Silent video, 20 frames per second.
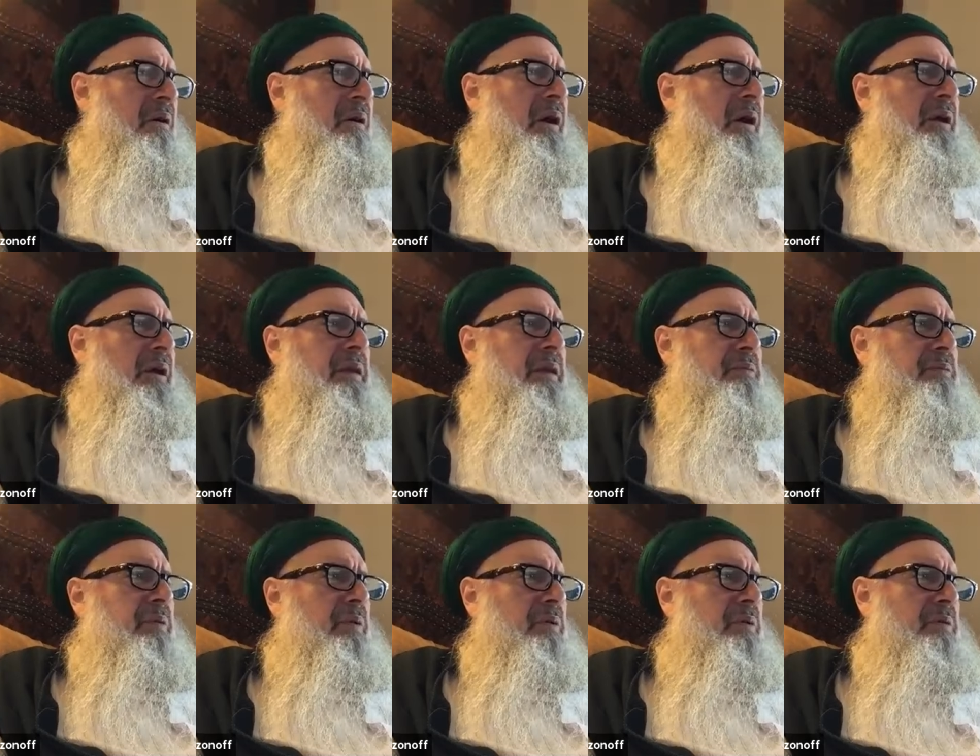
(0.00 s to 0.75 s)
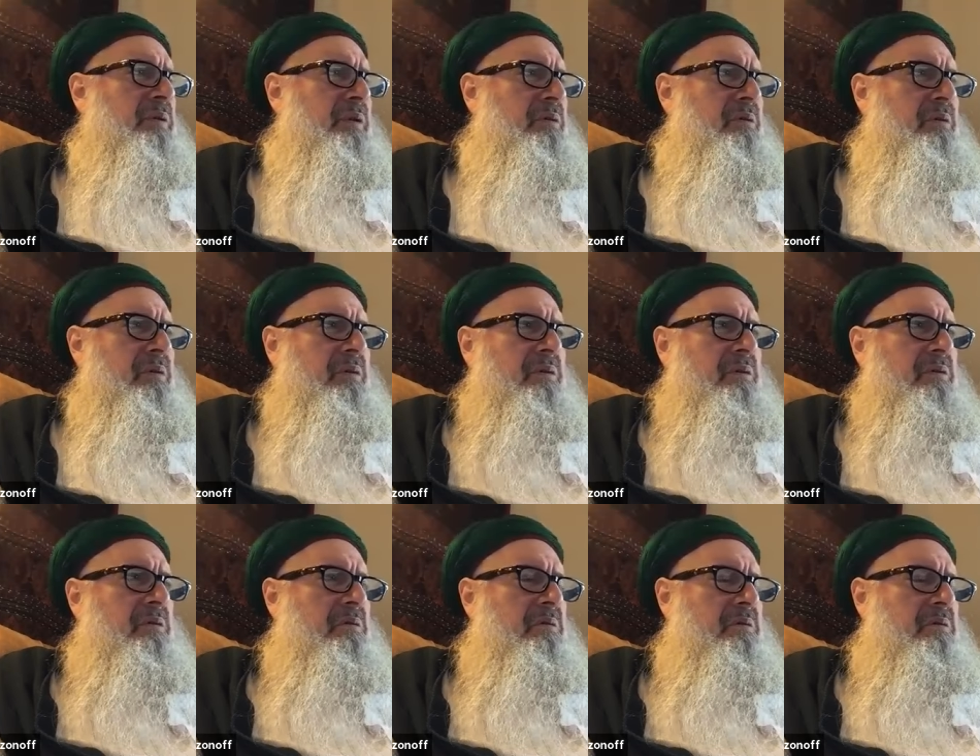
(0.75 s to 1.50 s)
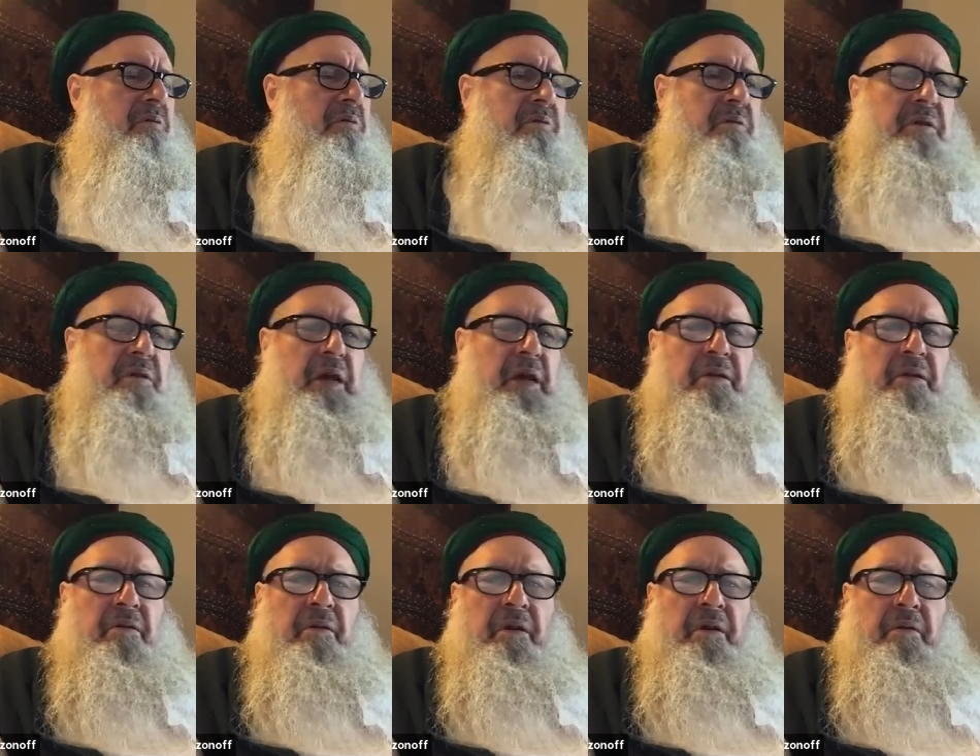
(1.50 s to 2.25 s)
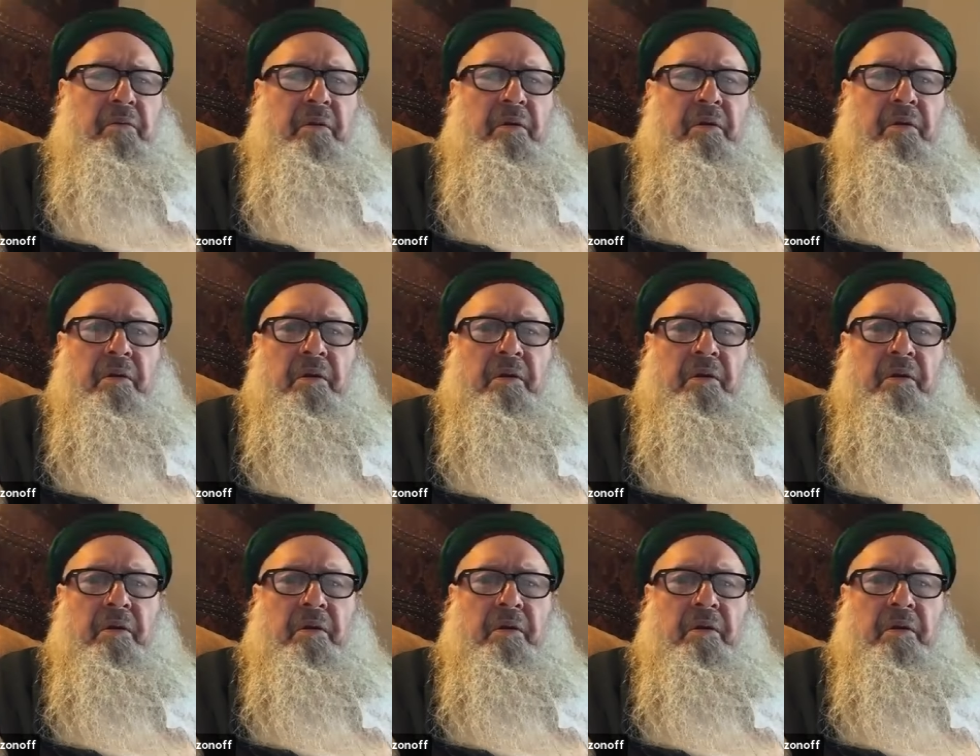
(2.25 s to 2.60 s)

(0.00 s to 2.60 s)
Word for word: And the person said to him,